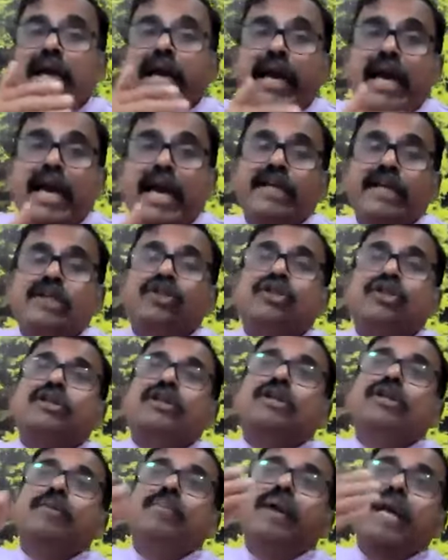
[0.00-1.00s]
is
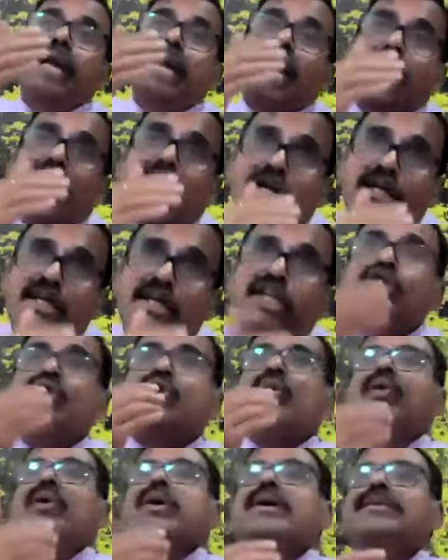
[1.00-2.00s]
to be
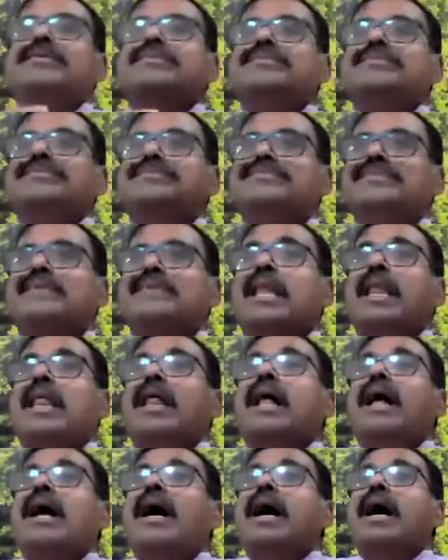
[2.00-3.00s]
understood
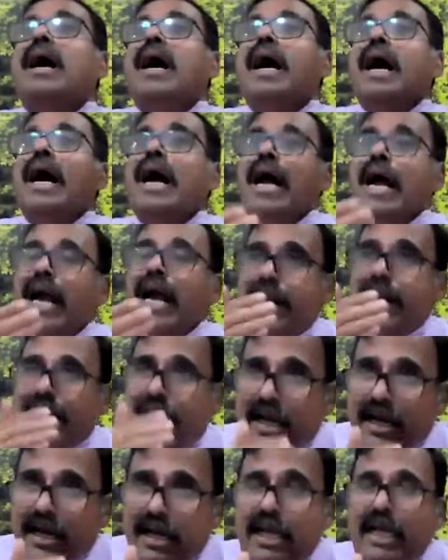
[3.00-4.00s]
and
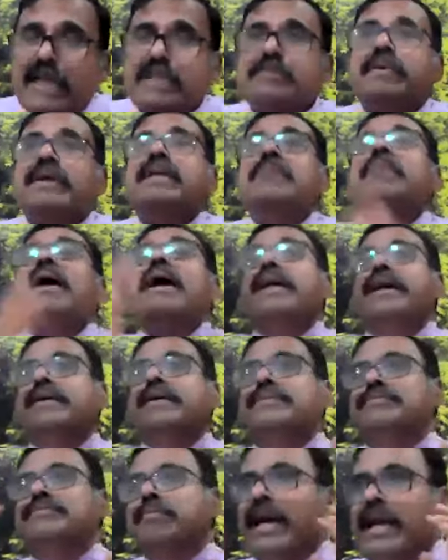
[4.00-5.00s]
recognized by the
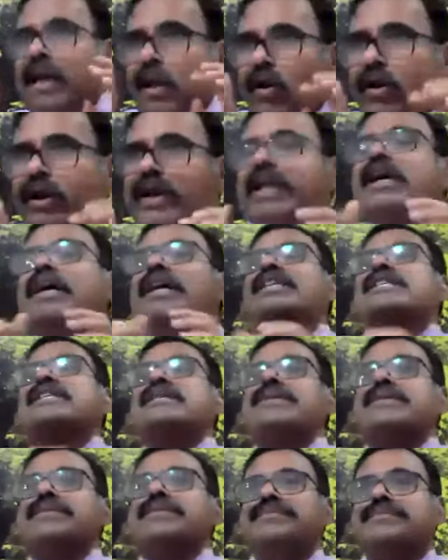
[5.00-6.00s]
mind. Mind alone
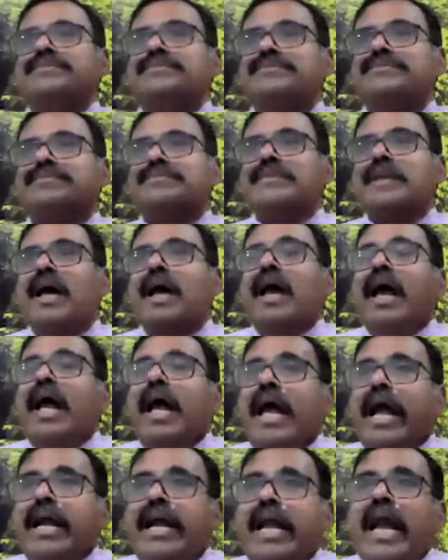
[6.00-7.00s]
recognizes.
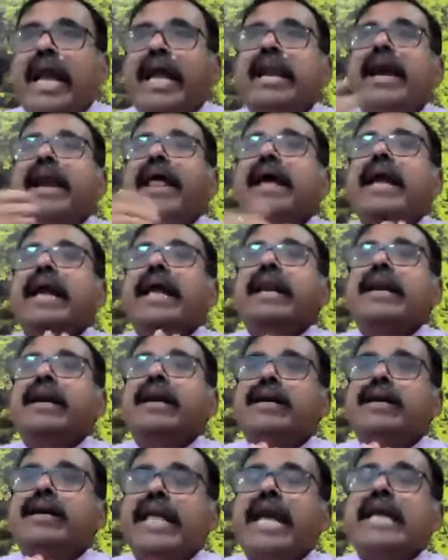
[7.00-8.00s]
Again and
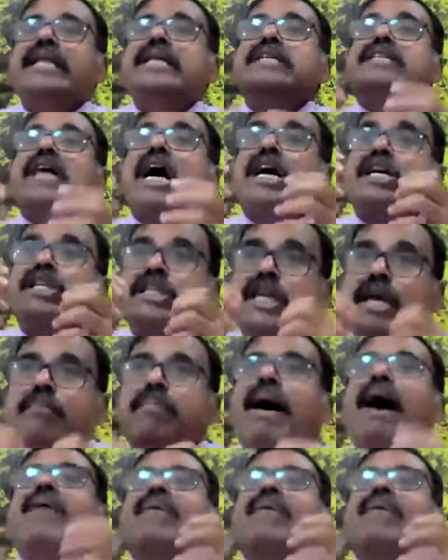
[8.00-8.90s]
again, take the Sakshi